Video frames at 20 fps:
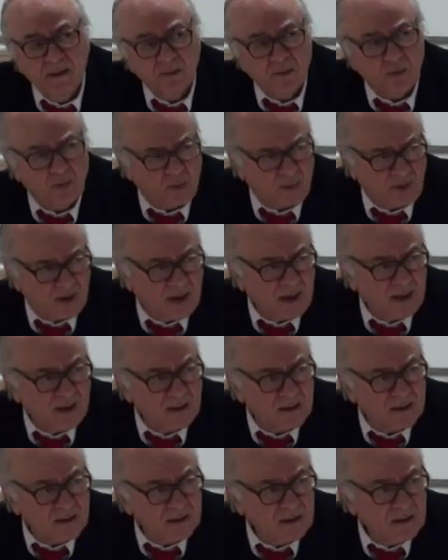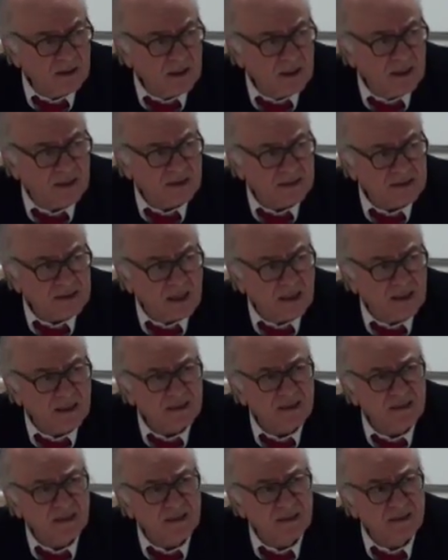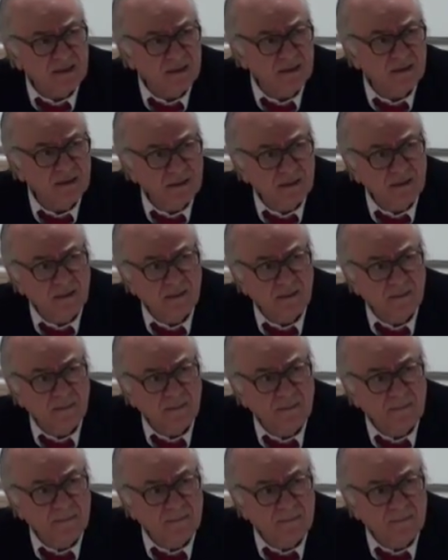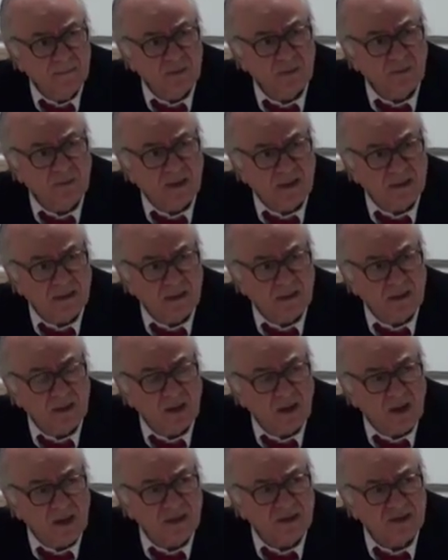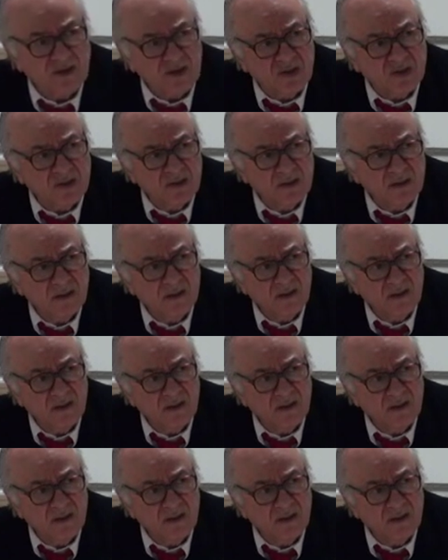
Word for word: To create other sciences? To create other knowledge?